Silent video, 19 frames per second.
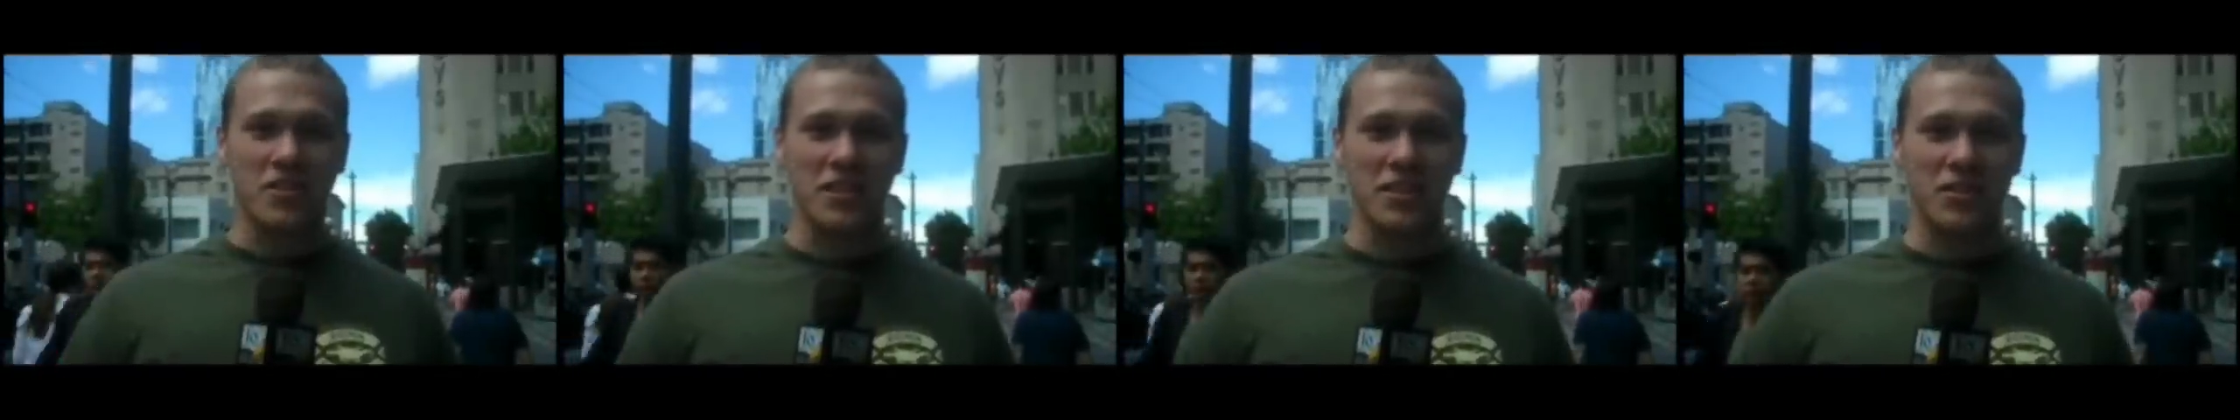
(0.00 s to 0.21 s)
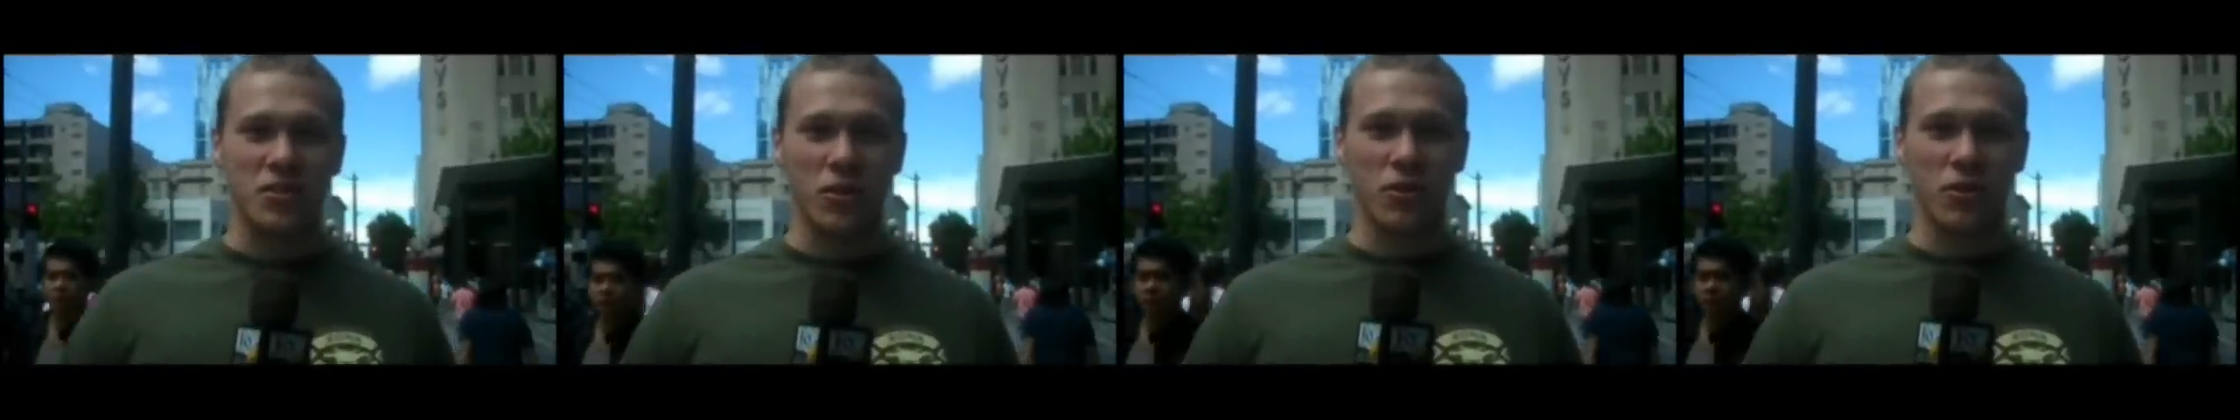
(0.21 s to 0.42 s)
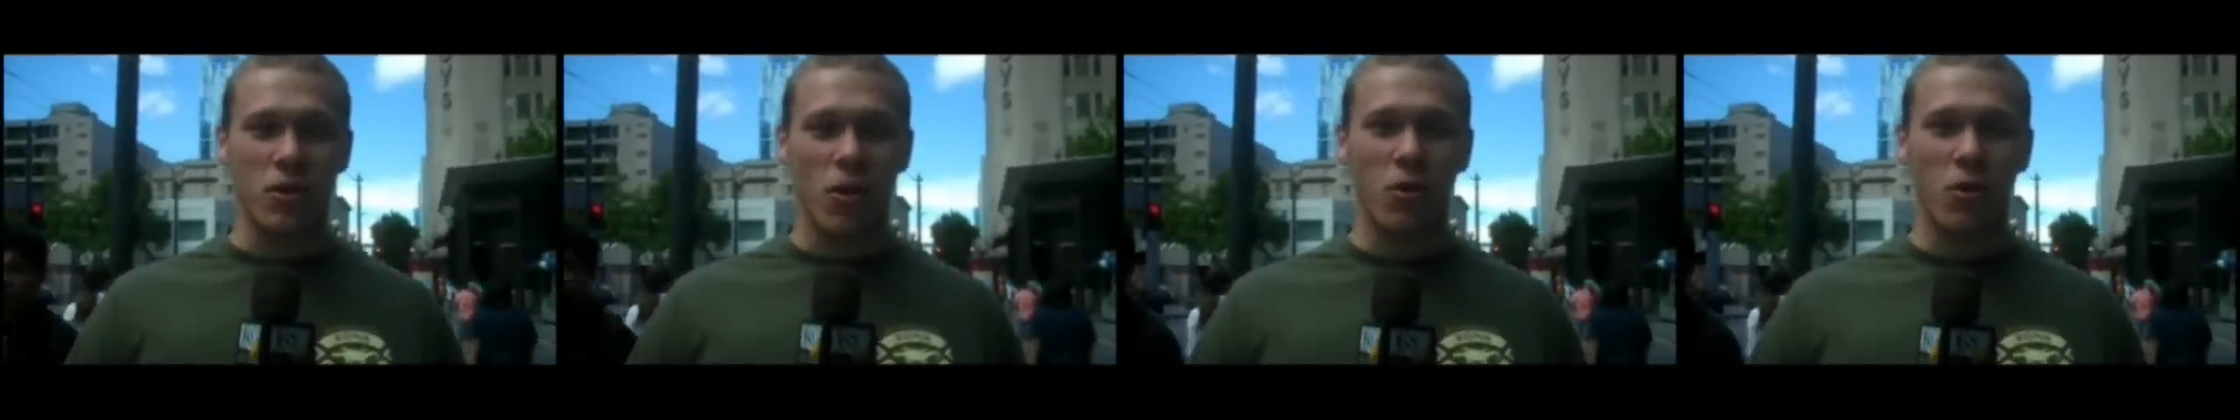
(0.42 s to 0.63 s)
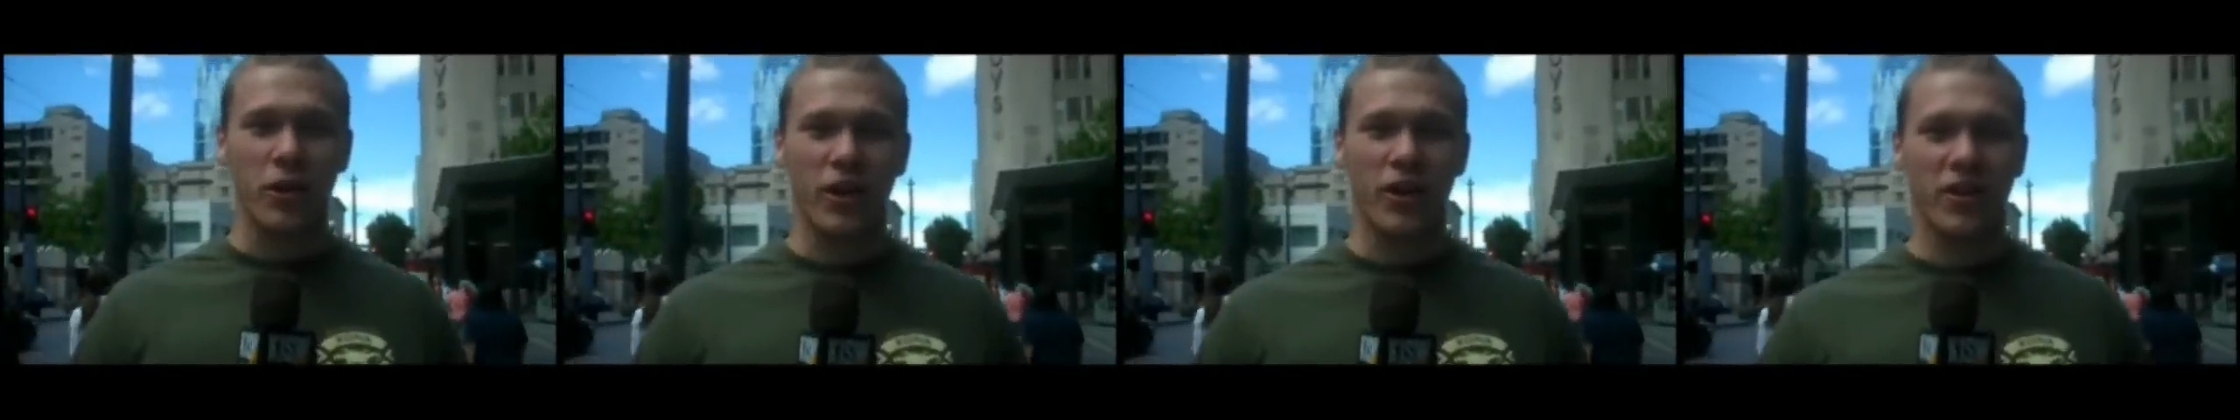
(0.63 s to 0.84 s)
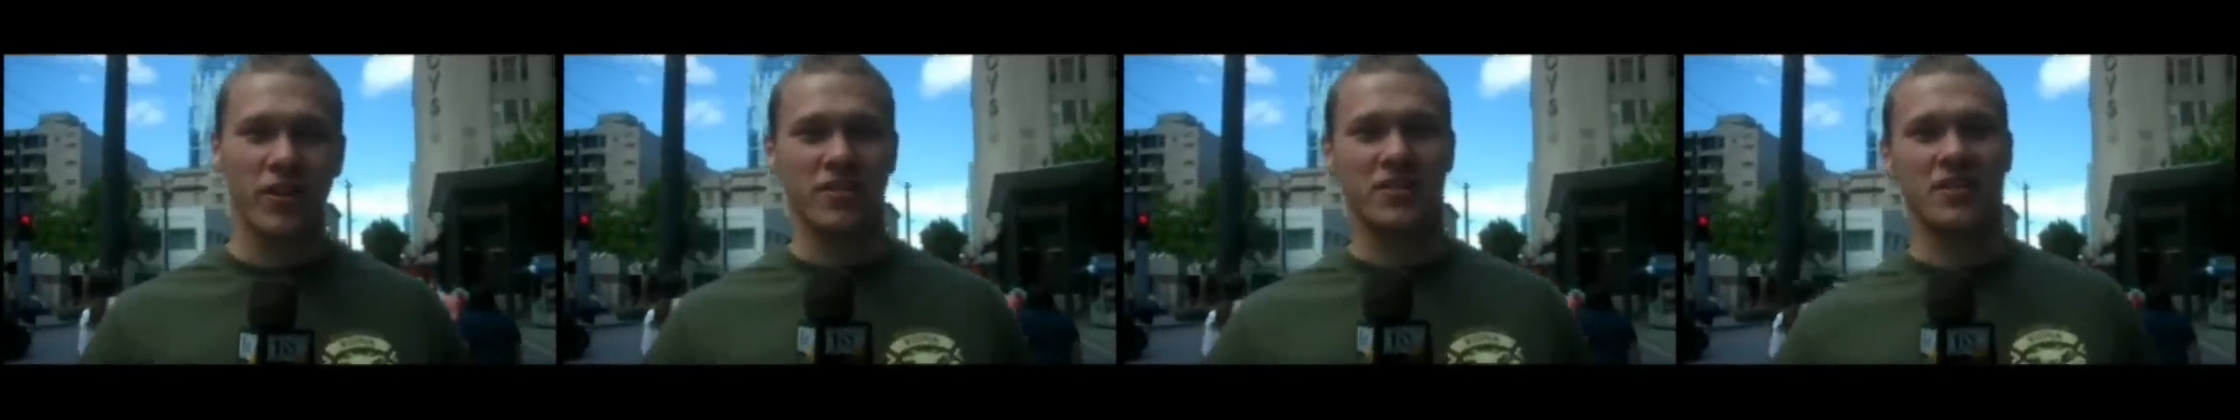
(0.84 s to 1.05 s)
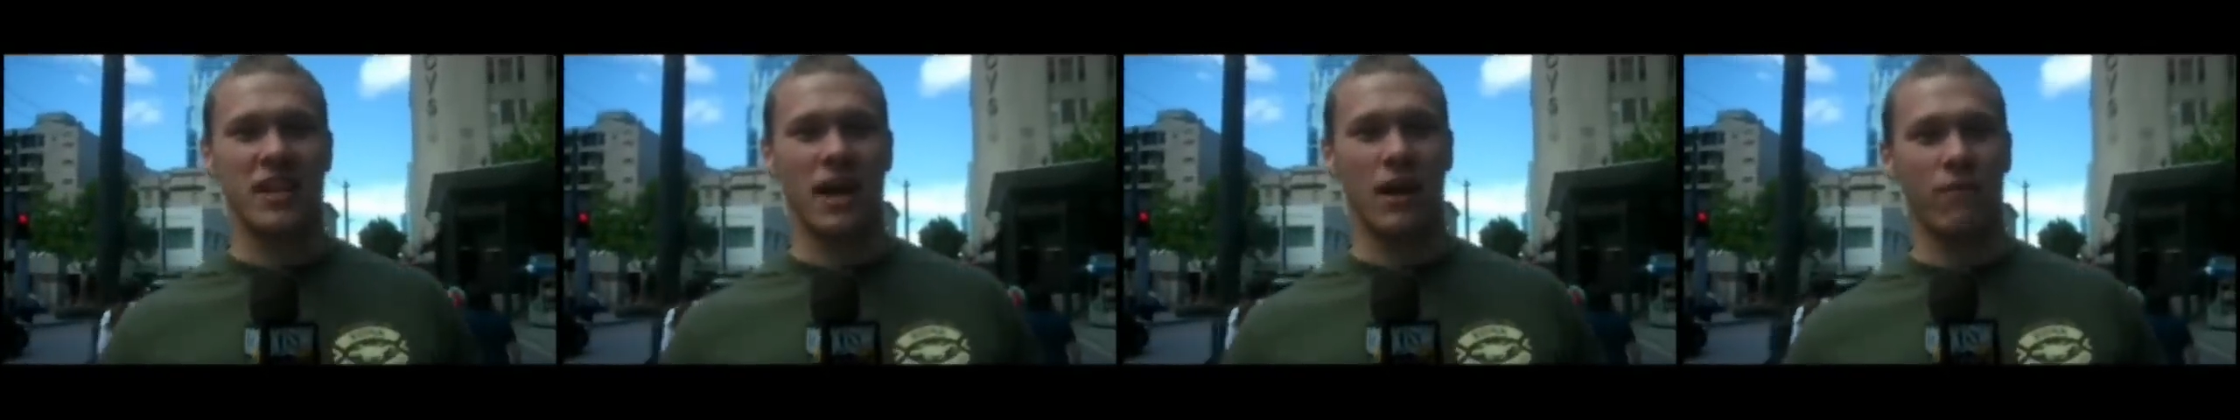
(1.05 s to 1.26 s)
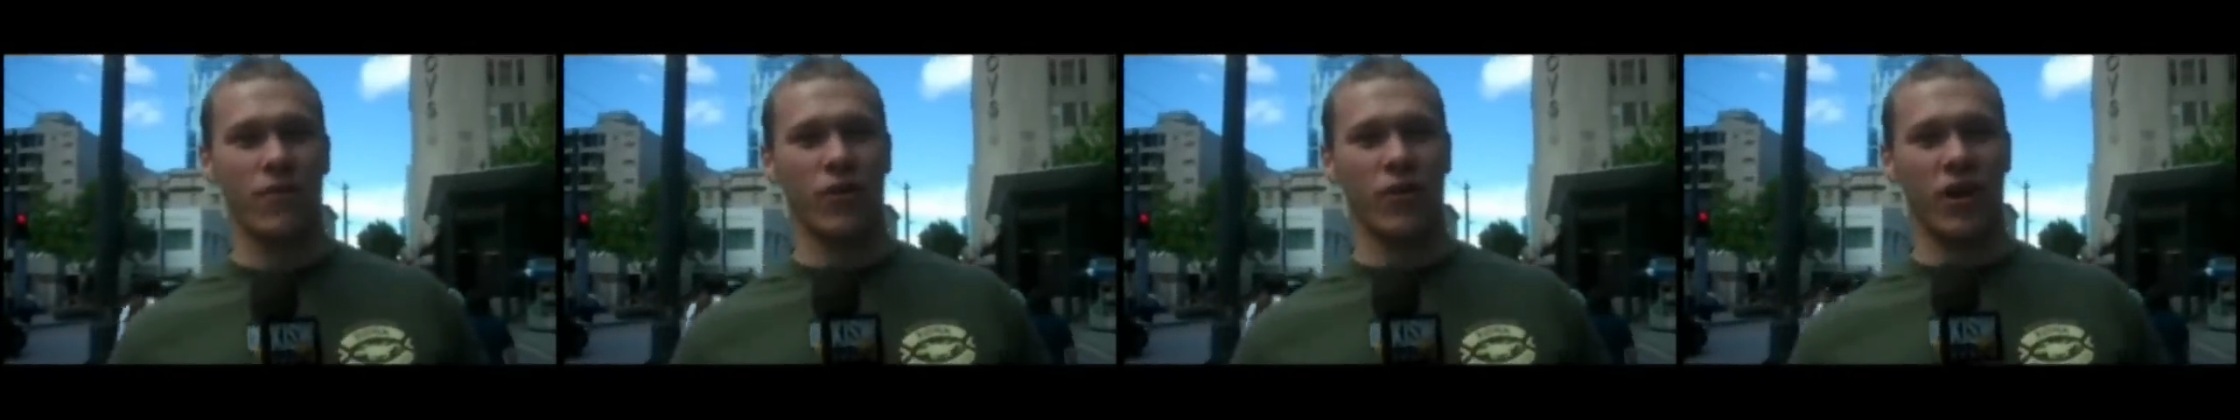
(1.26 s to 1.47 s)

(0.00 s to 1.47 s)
Intern Cole here, and it's time for